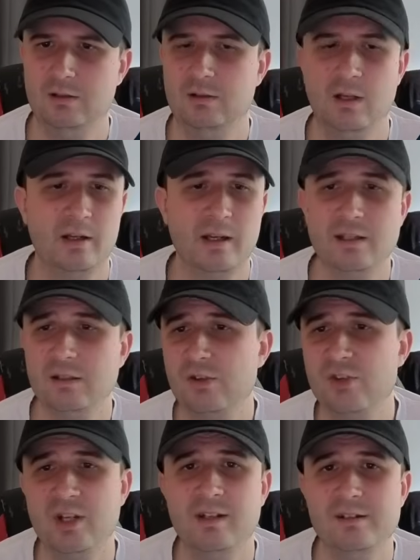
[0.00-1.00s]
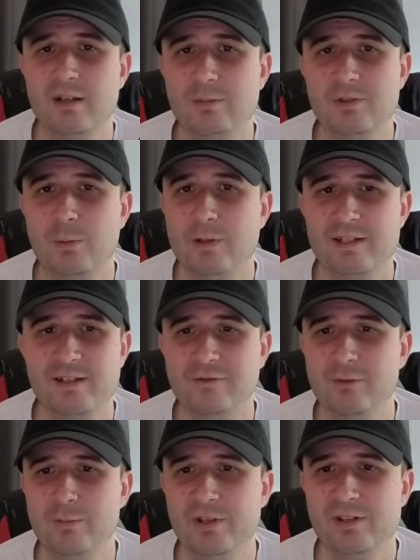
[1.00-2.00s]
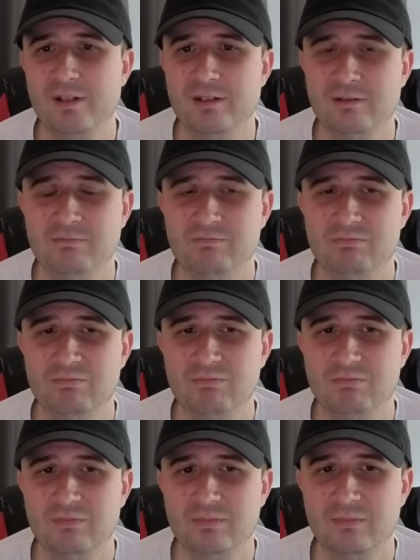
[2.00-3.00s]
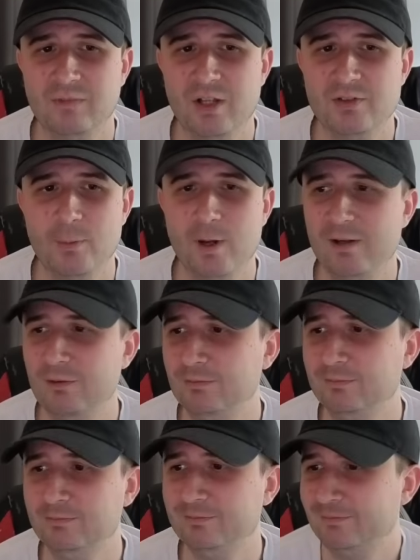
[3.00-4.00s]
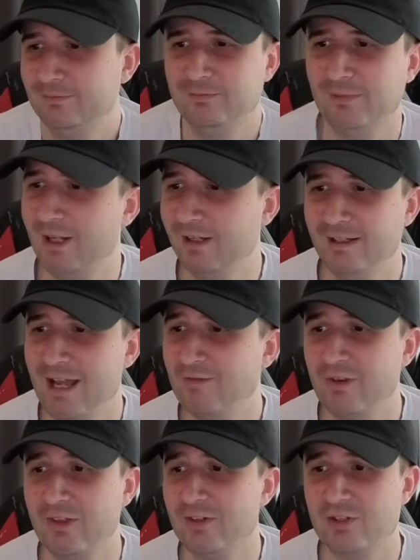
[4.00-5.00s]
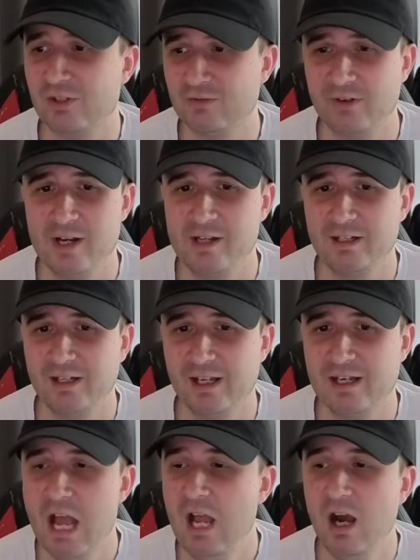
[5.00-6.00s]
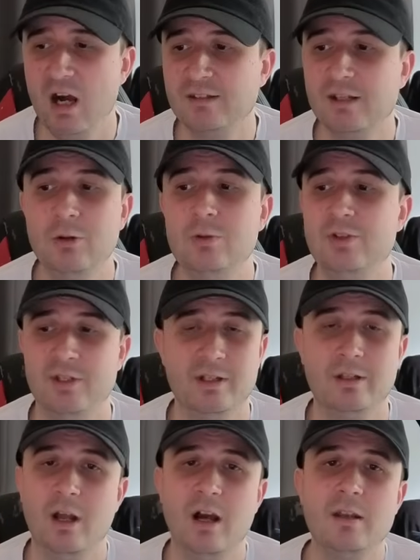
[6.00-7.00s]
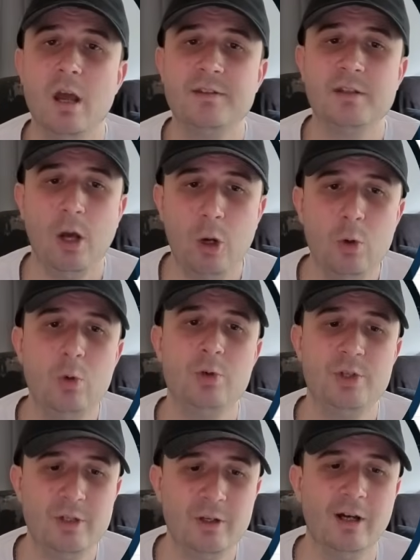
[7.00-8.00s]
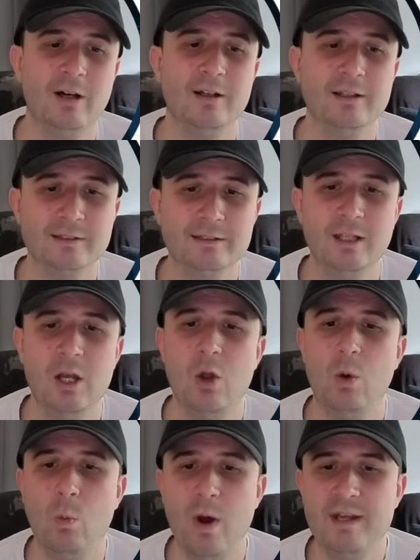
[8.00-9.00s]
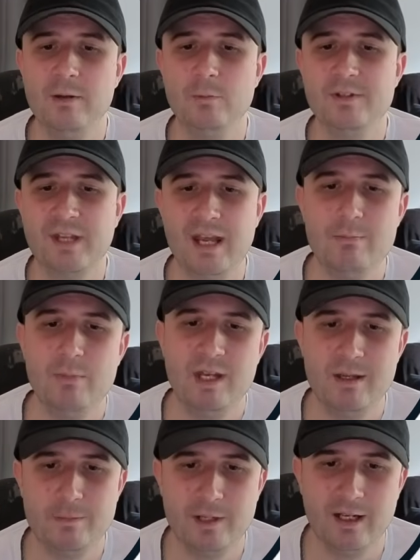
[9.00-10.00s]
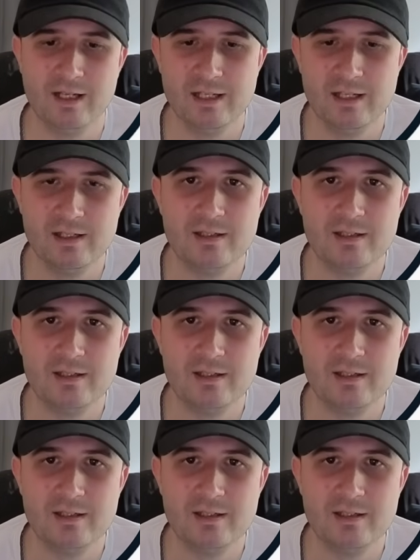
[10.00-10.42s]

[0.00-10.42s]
Okay, Chillin's up 27% as well. Like, everything's just running again. I told you, I told you guys when it was getting manipulated